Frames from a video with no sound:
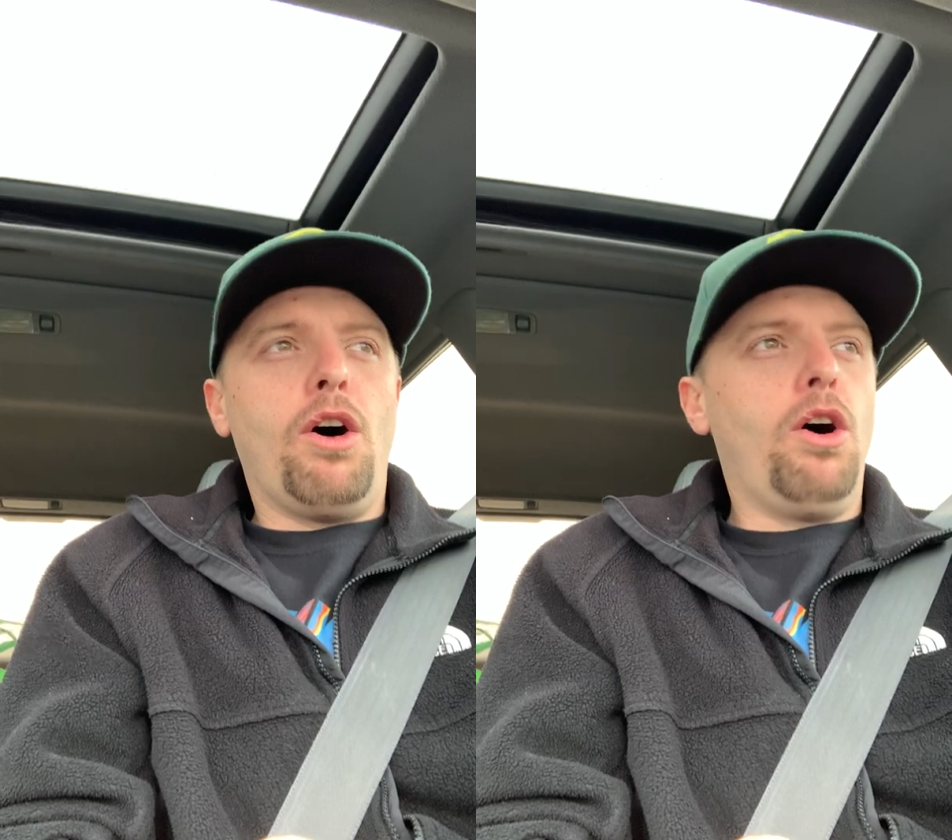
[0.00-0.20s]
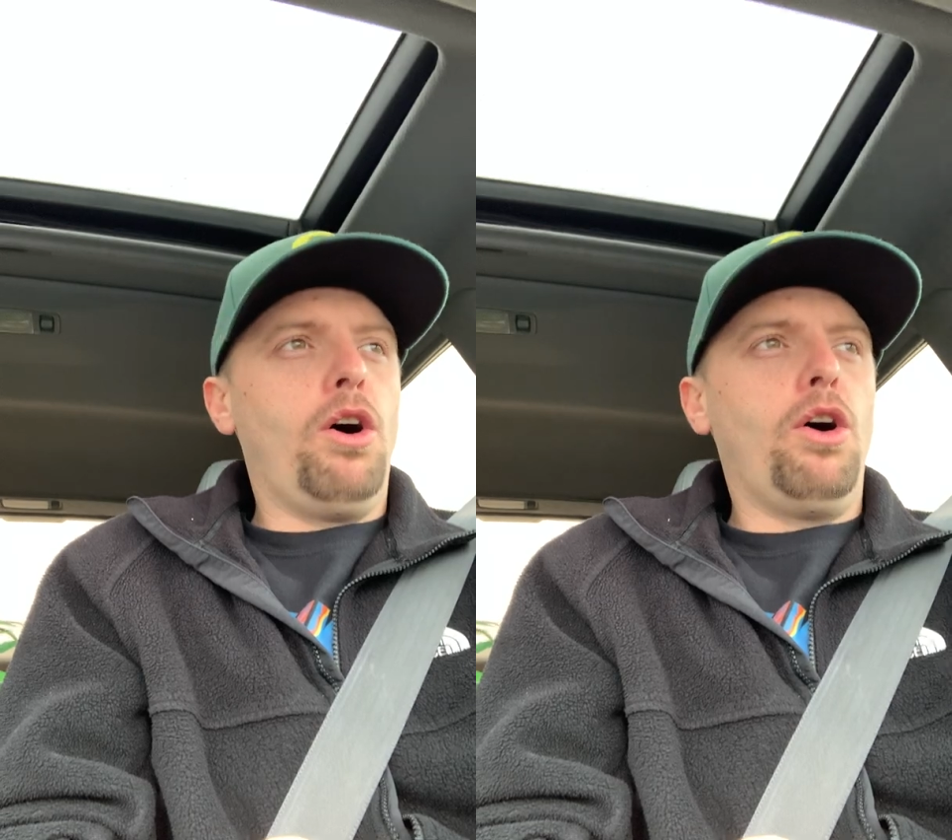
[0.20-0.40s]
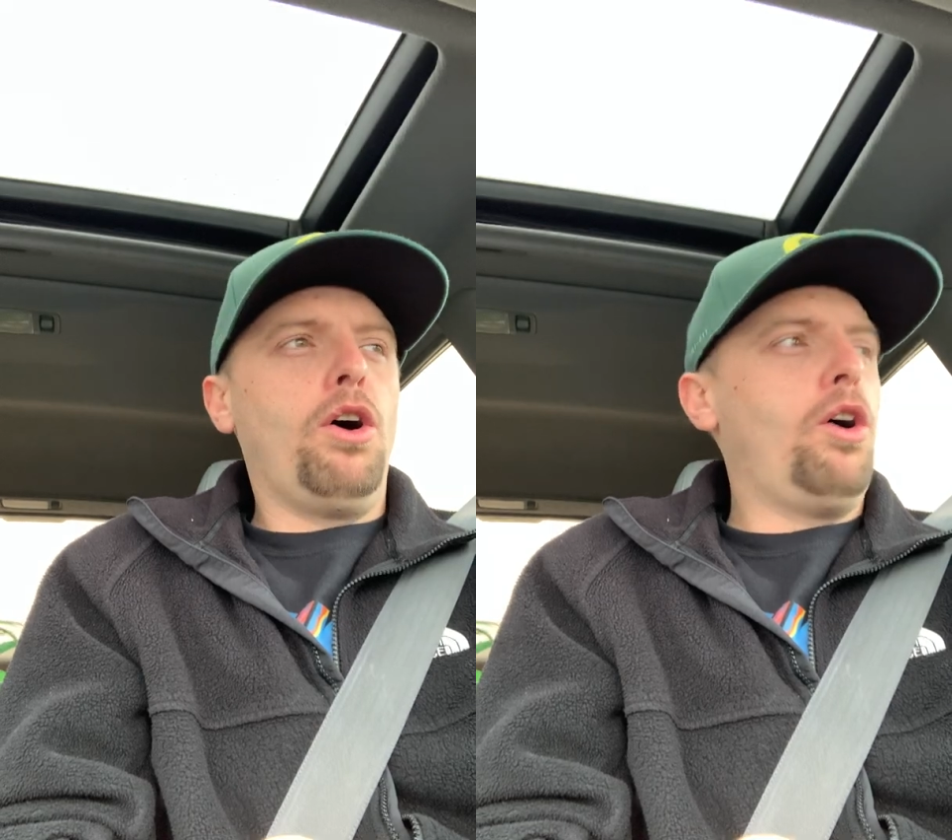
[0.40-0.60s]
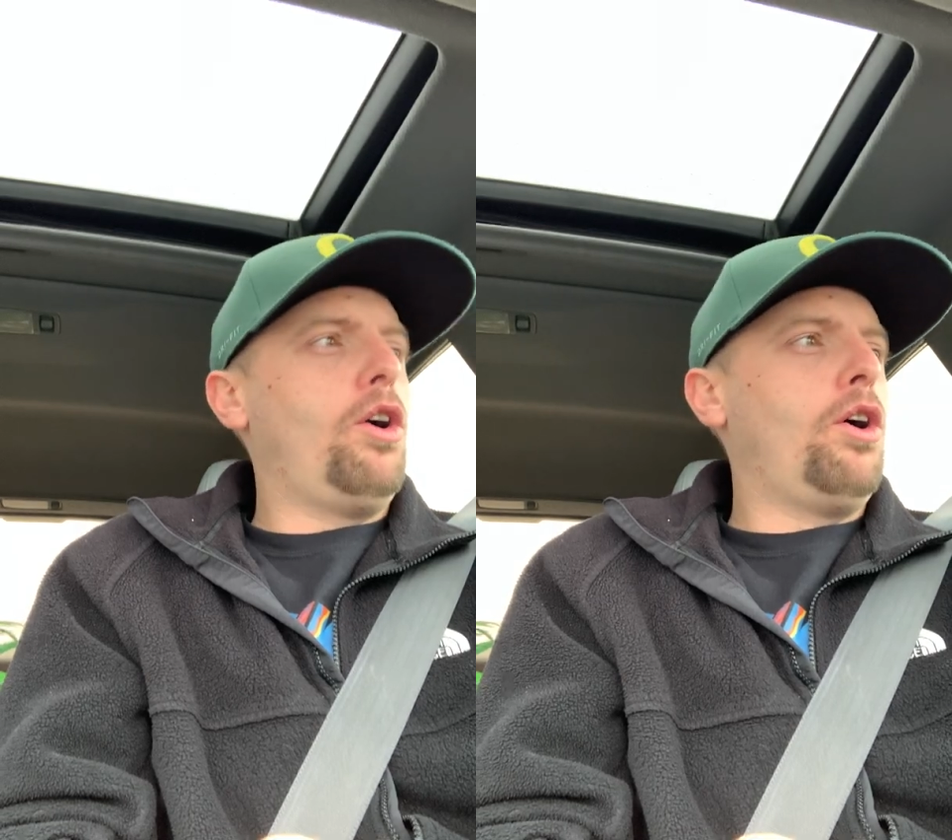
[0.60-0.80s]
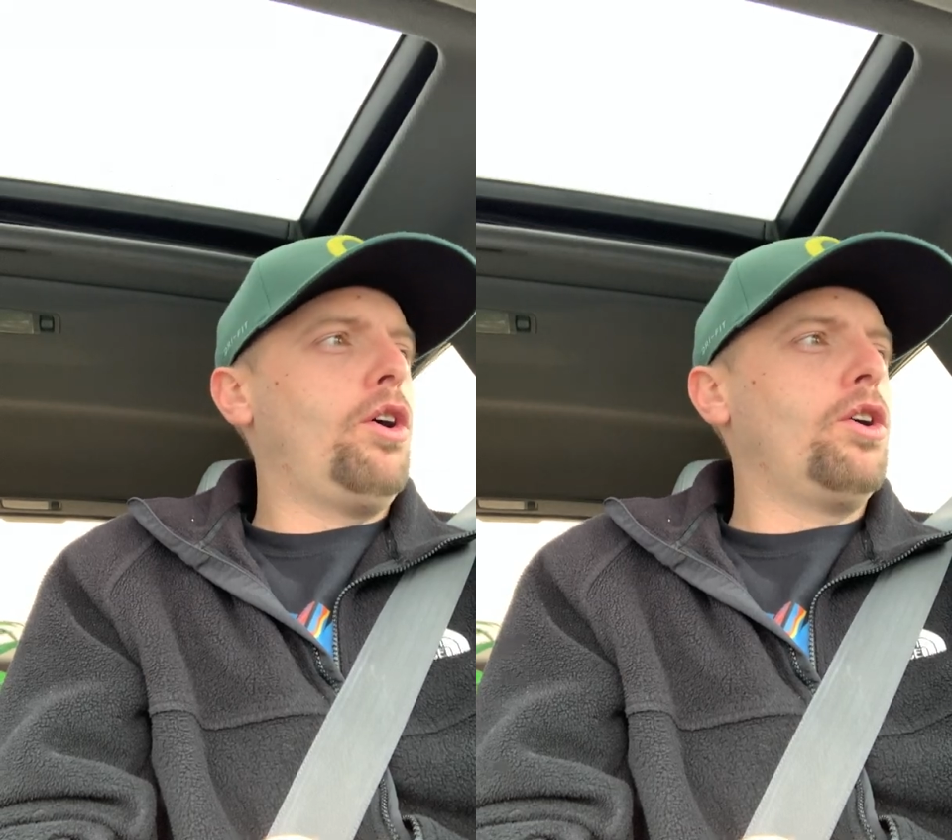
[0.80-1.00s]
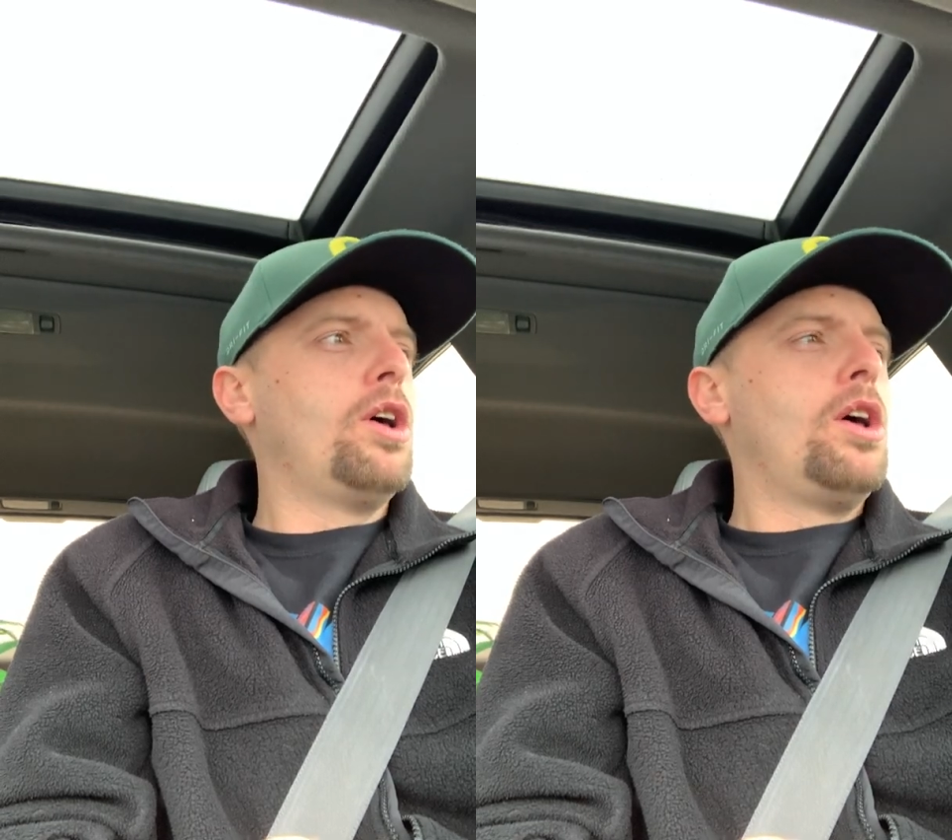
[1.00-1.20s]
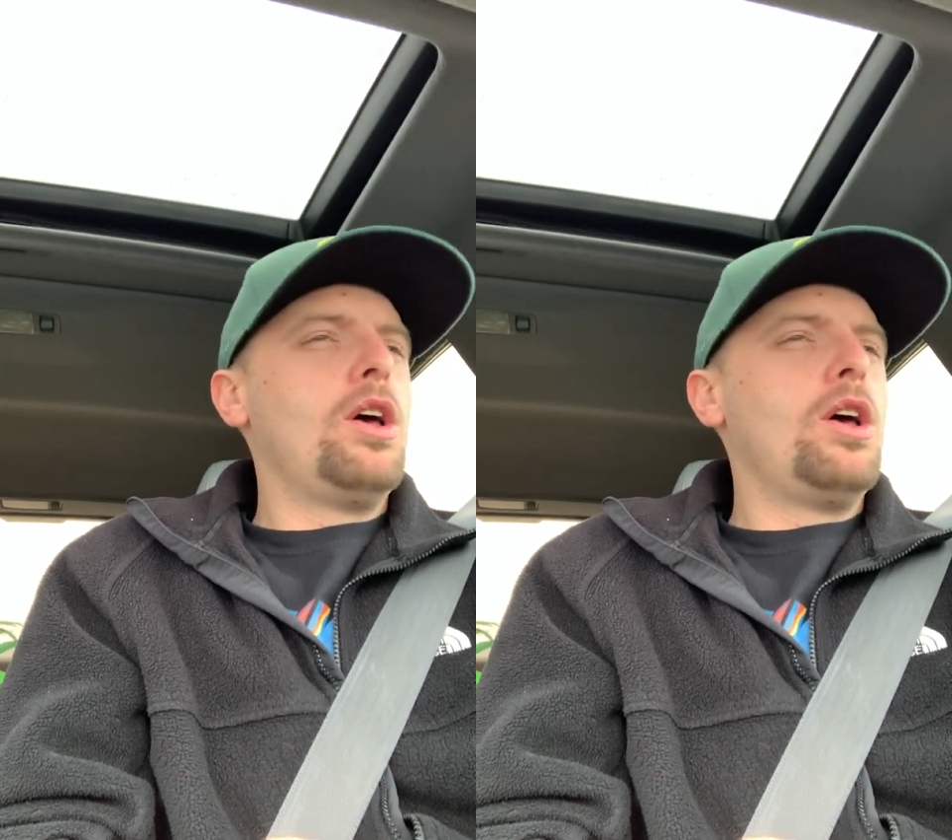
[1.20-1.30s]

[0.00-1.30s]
all